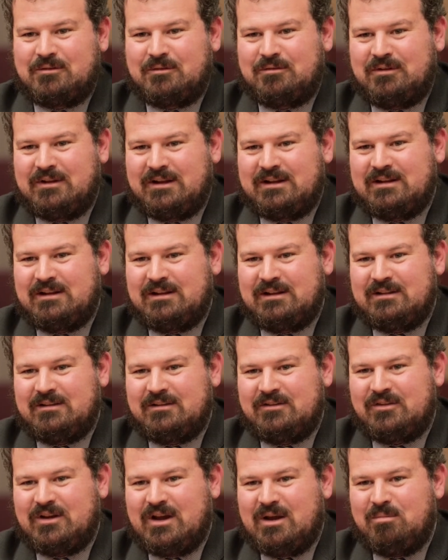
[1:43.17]
and that's
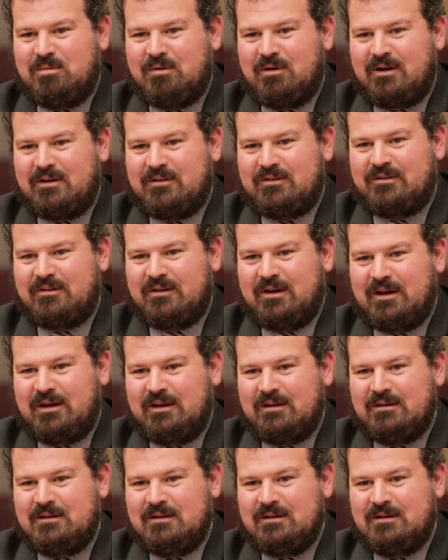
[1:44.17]
reflected in the share price.